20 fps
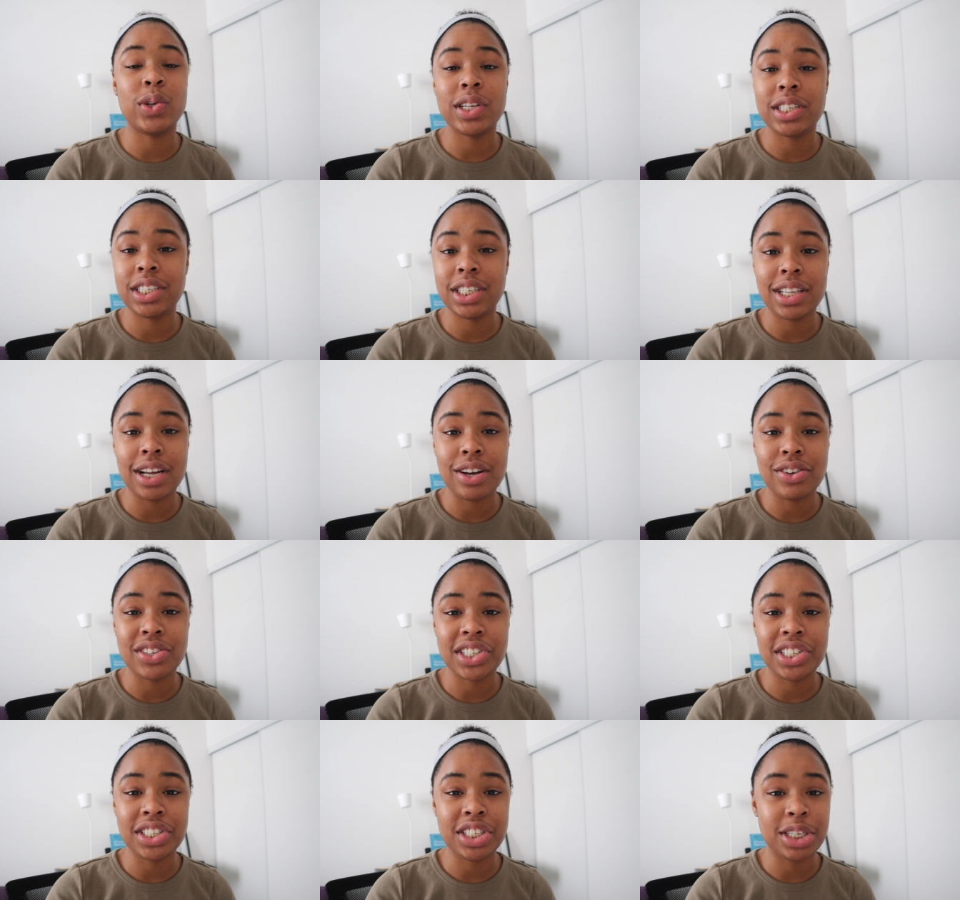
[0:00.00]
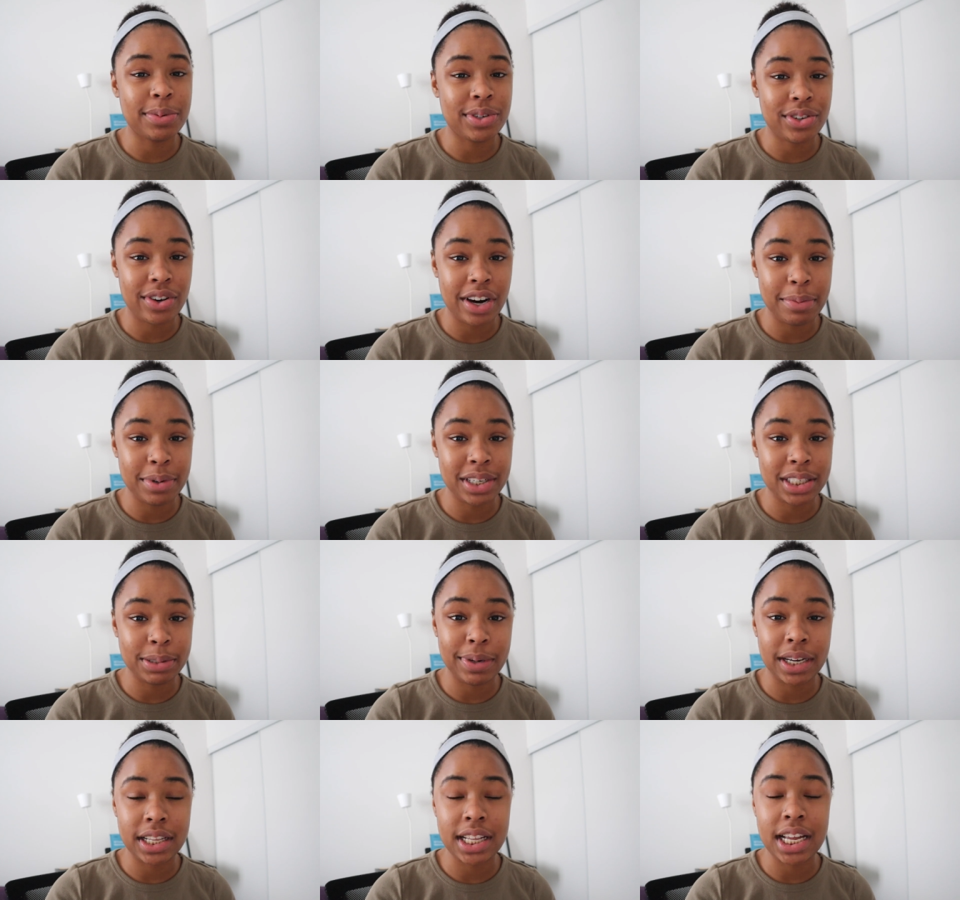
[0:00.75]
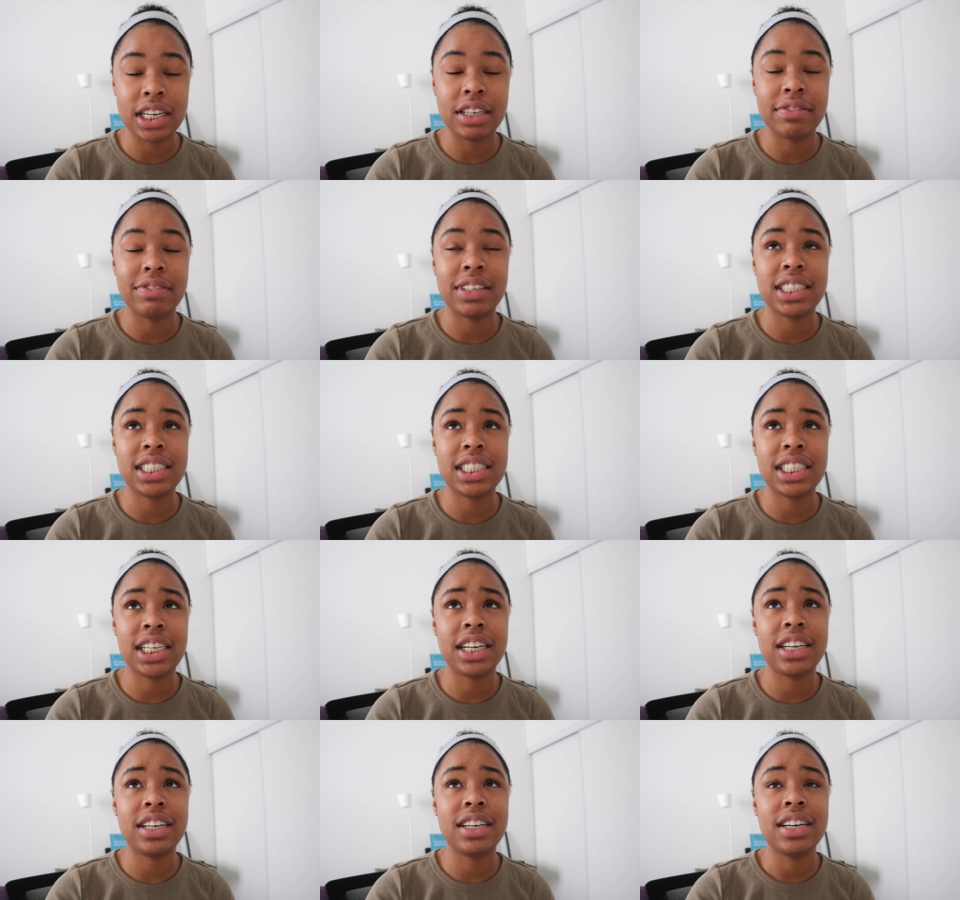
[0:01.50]
20,000 subscribers by the end of this
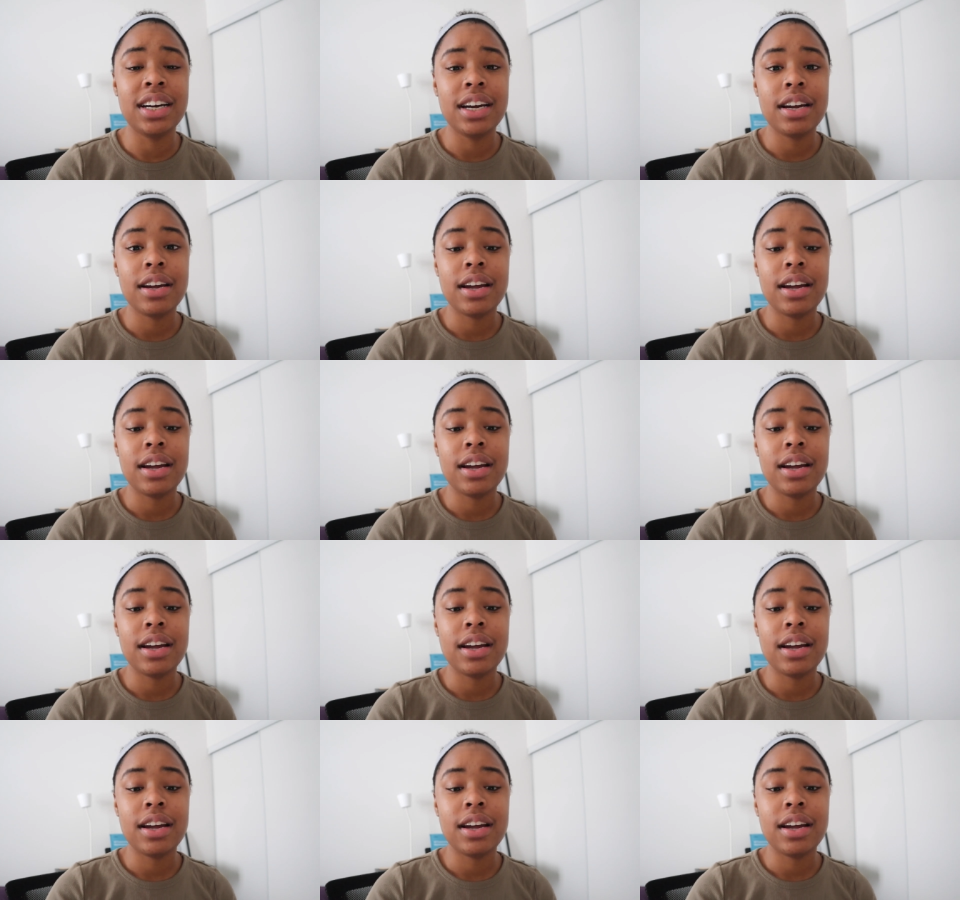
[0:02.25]
year.